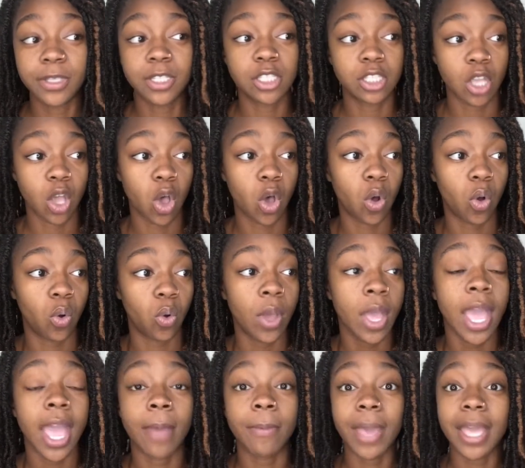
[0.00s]
So,
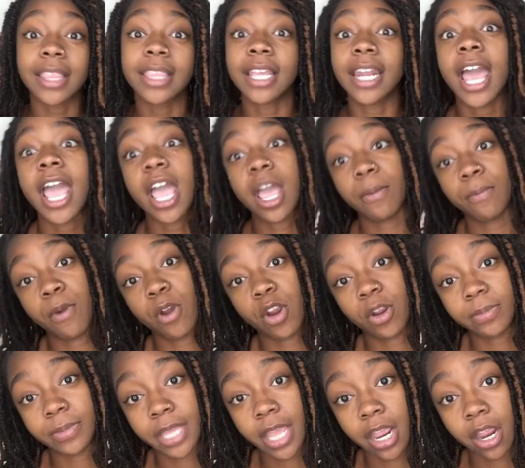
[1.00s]
and back then I had
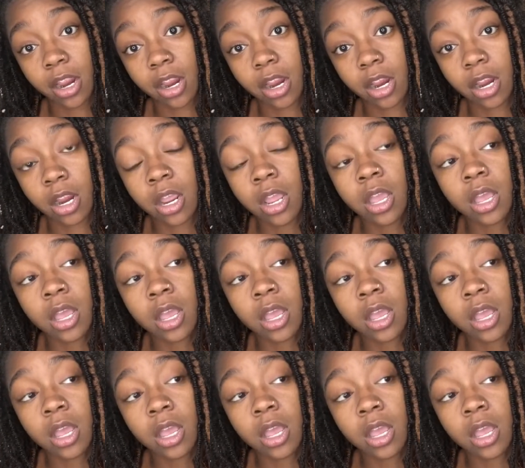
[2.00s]
permed hair.